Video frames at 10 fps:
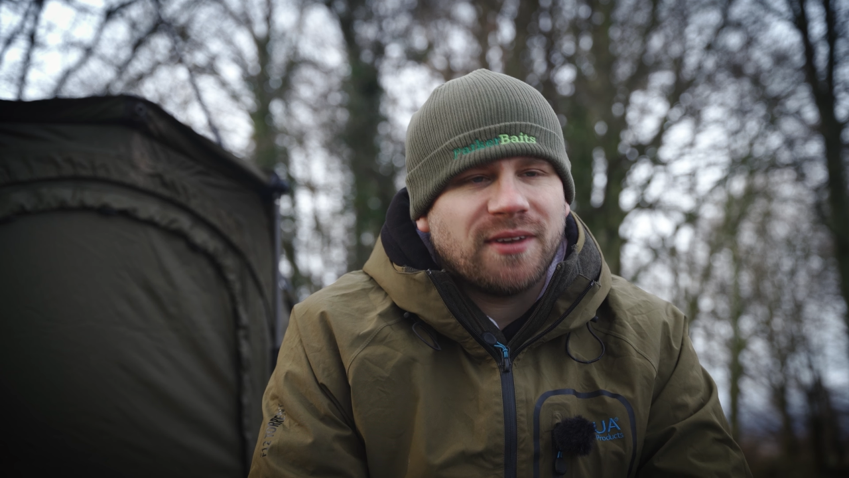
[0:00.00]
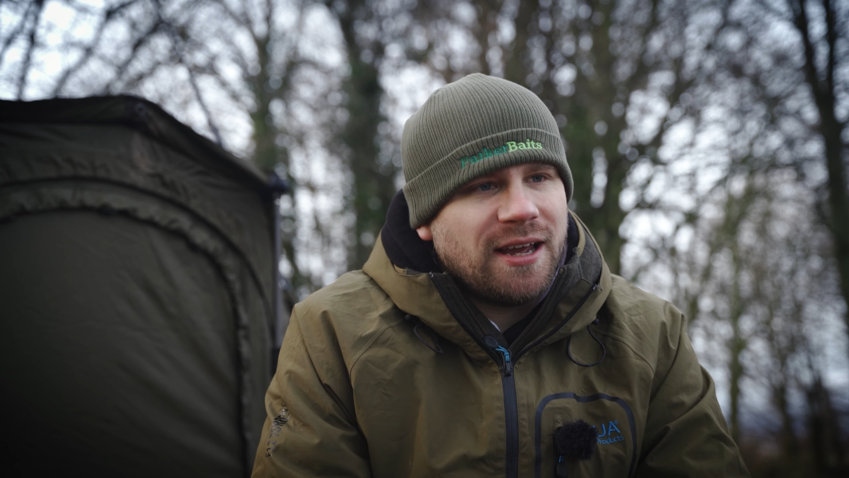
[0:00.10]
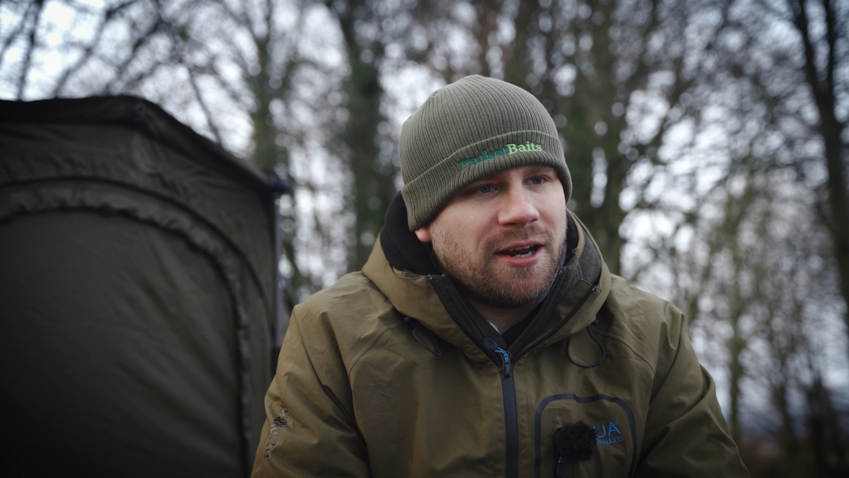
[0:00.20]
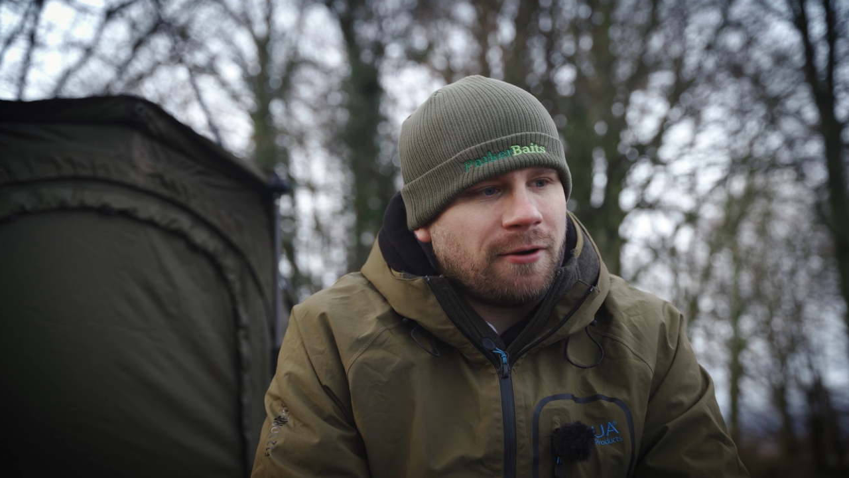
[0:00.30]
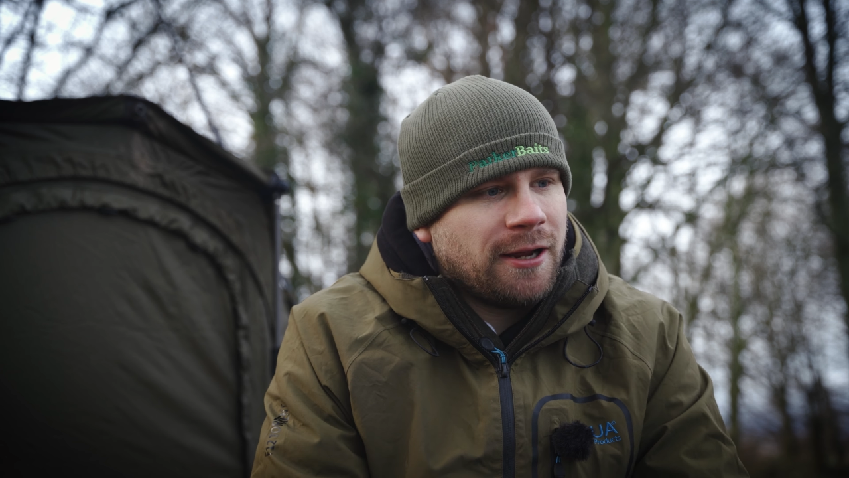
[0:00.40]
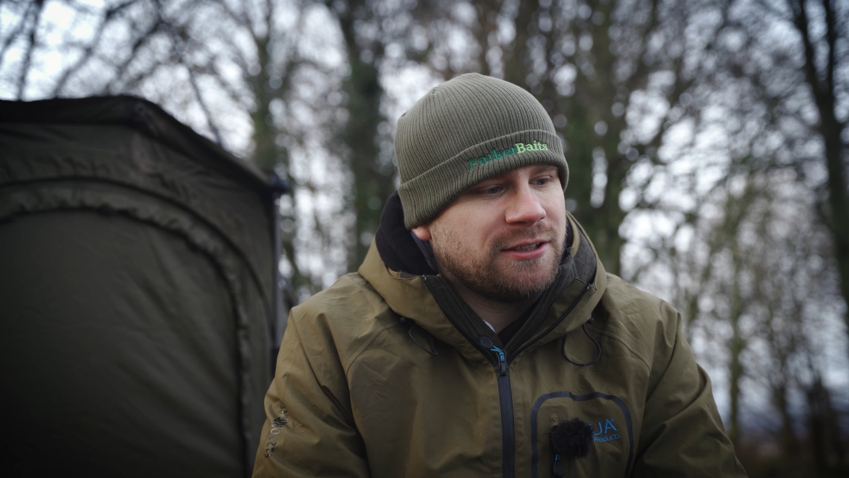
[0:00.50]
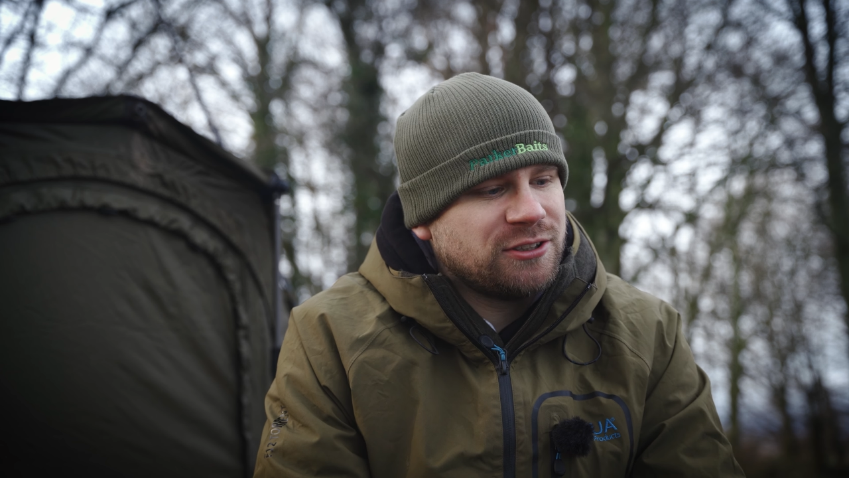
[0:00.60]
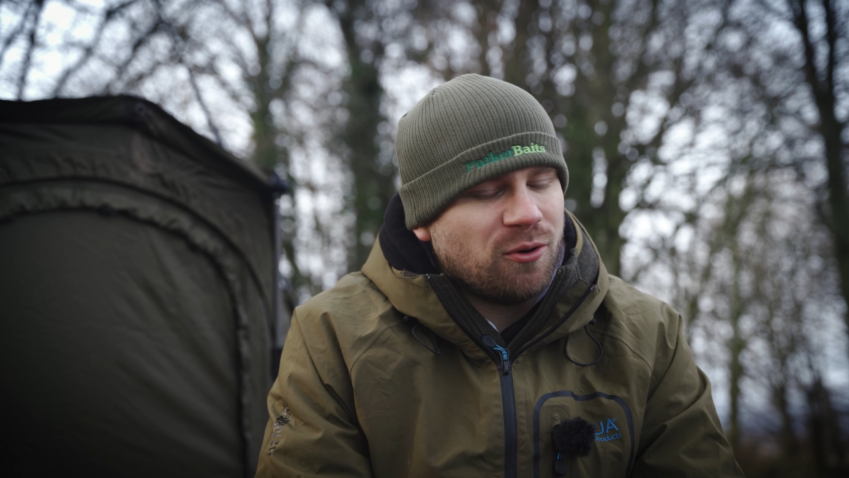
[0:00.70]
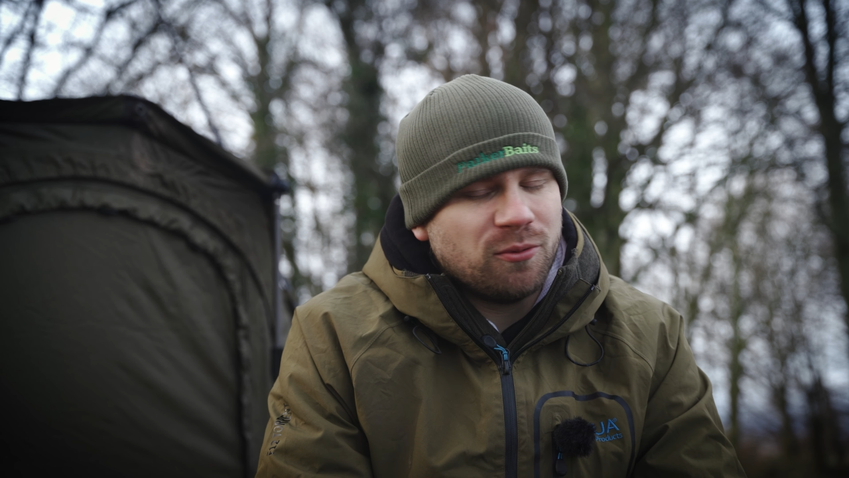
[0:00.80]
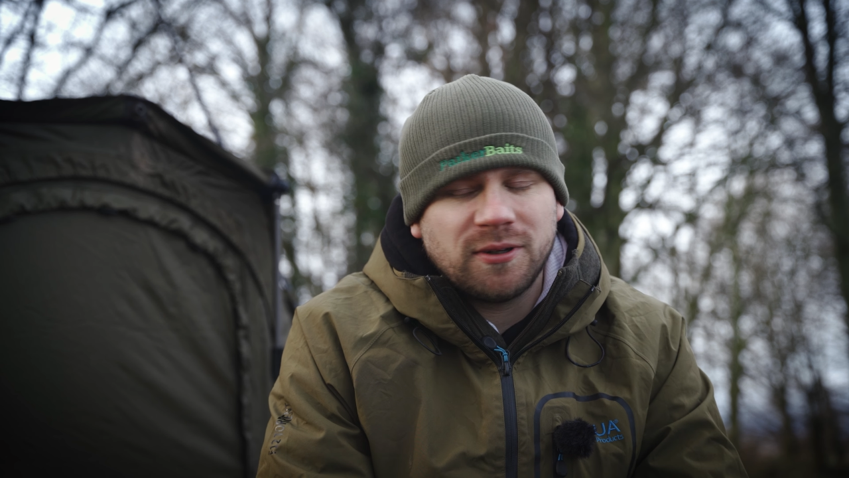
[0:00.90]
Anyway,
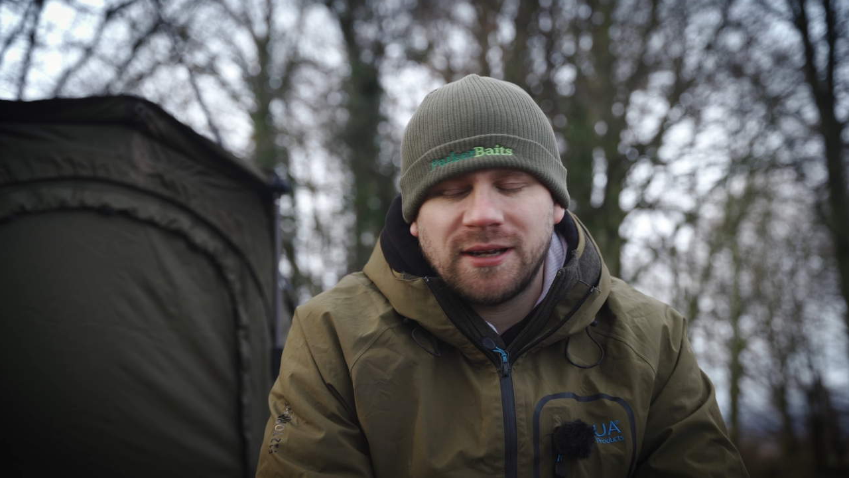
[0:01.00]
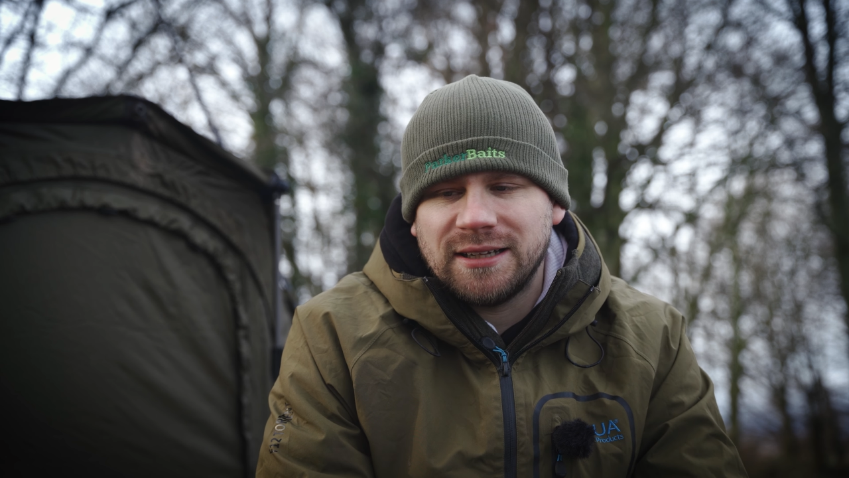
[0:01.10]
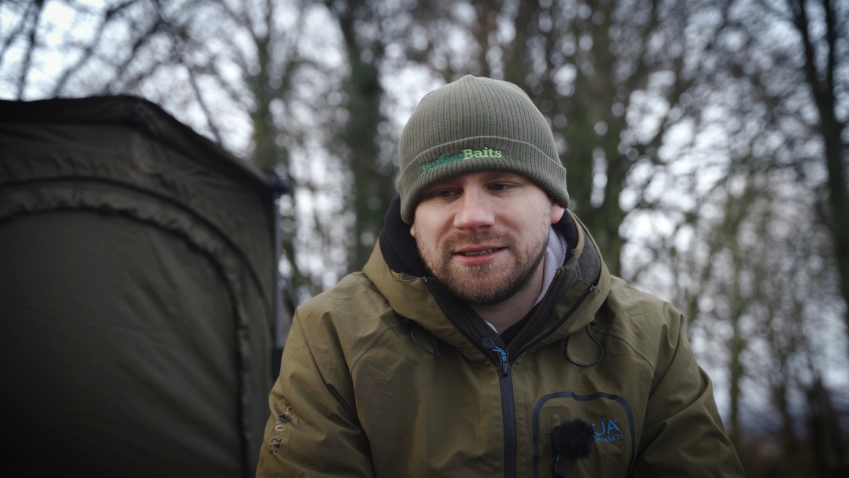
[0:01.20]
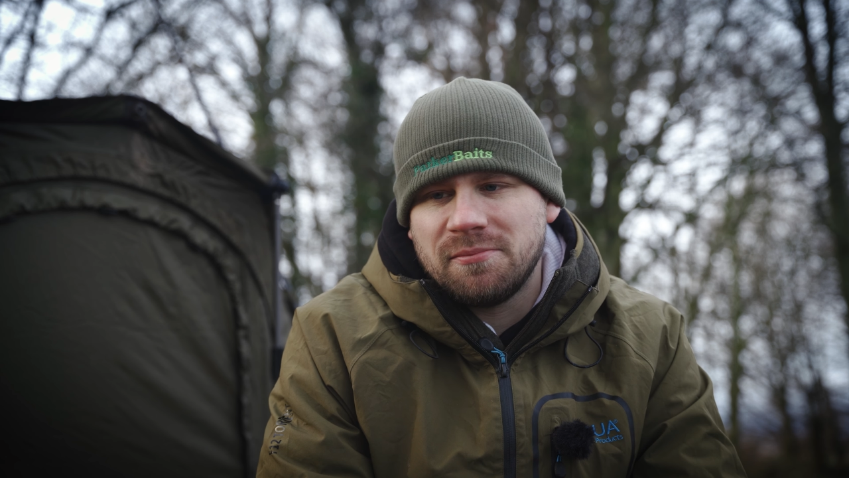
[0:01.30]
so gets